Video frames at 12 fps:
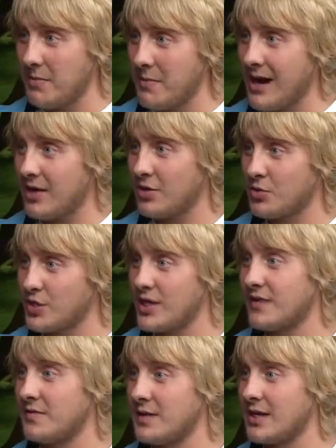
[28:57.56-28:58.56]
me macro
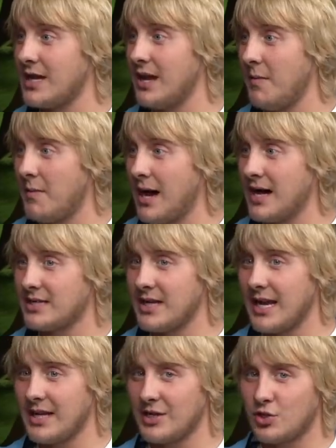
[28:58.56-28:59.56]
chefs, me grenade bars. And
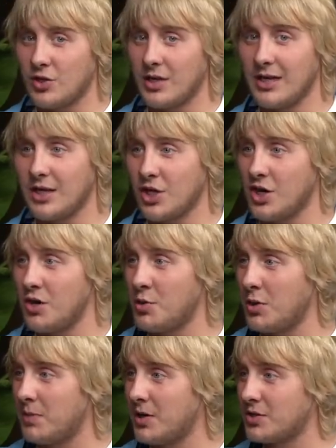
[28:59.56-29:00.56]
I took a little
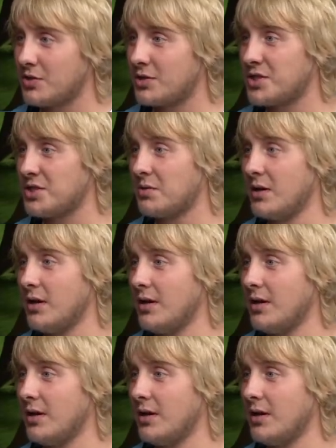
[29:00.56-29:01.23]
granola pot or two. Yeah.